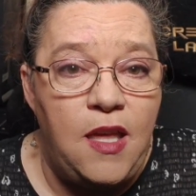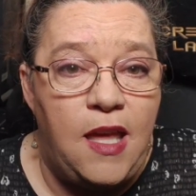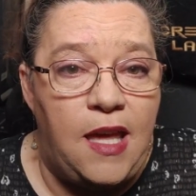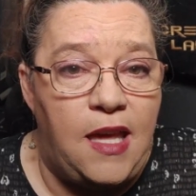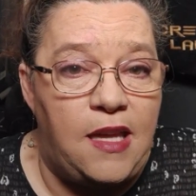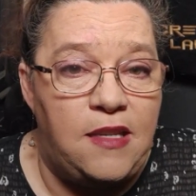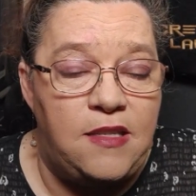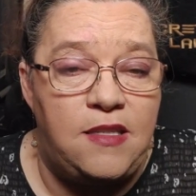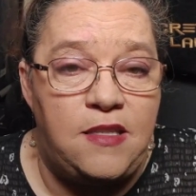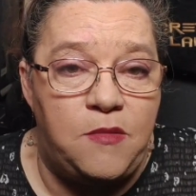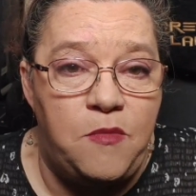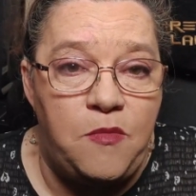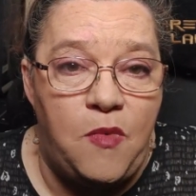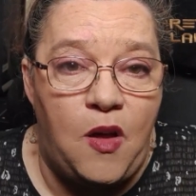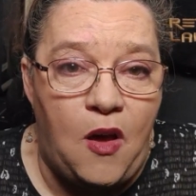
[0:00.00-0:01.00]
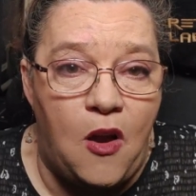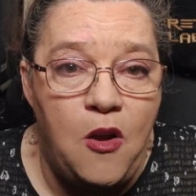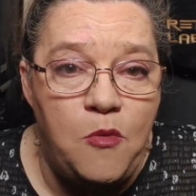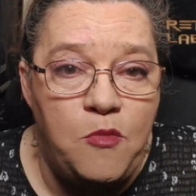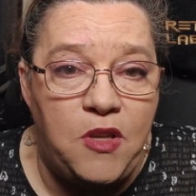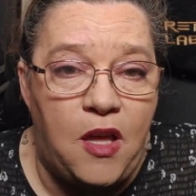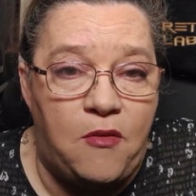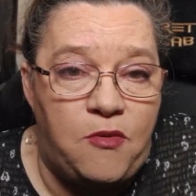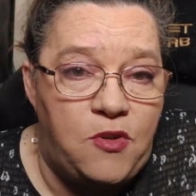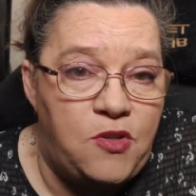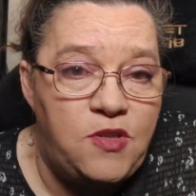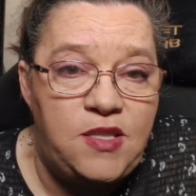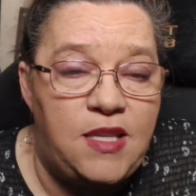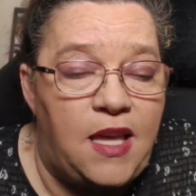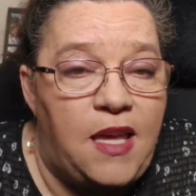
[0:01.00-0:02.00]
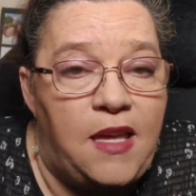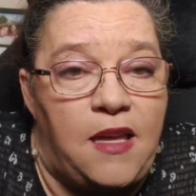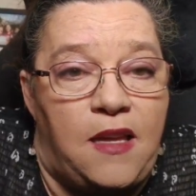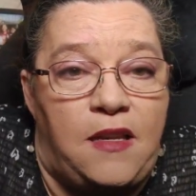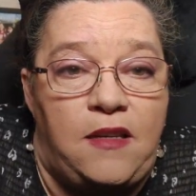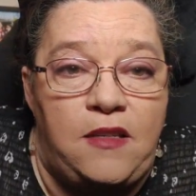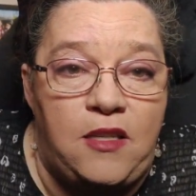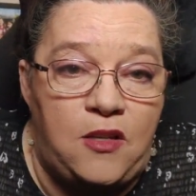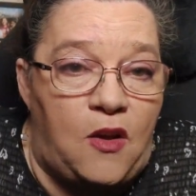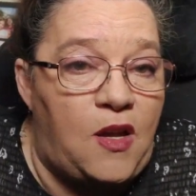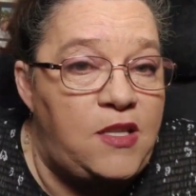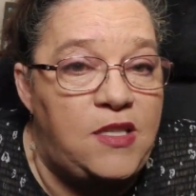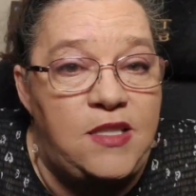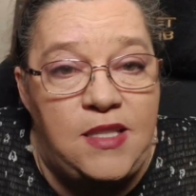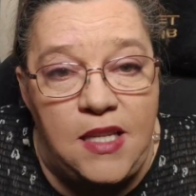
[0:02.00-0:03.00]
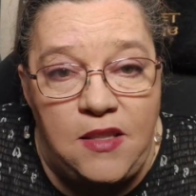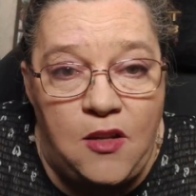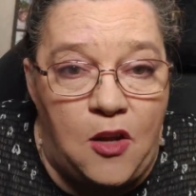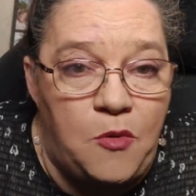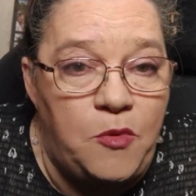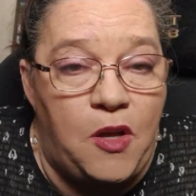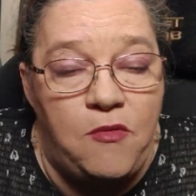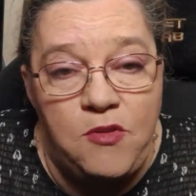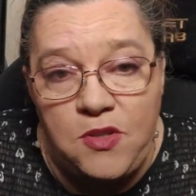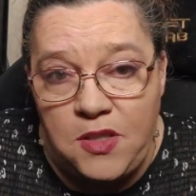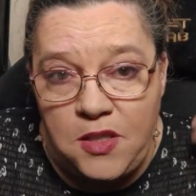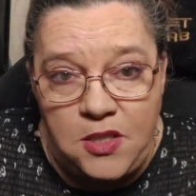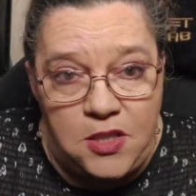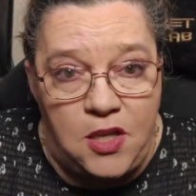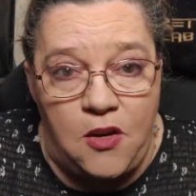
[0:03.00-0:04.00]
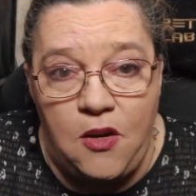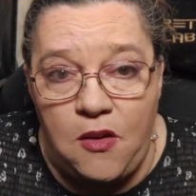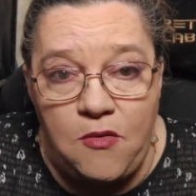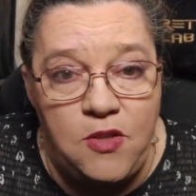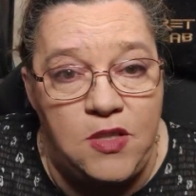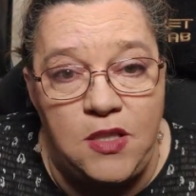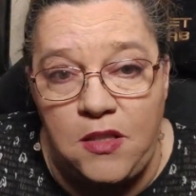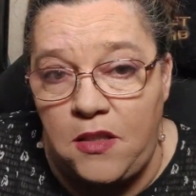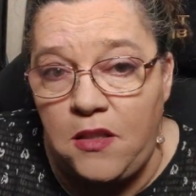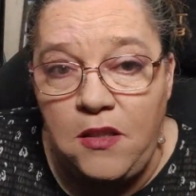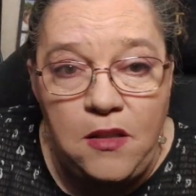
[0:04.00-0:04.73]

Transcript: and some arm covers, and I just take the arm covers and the chair covers and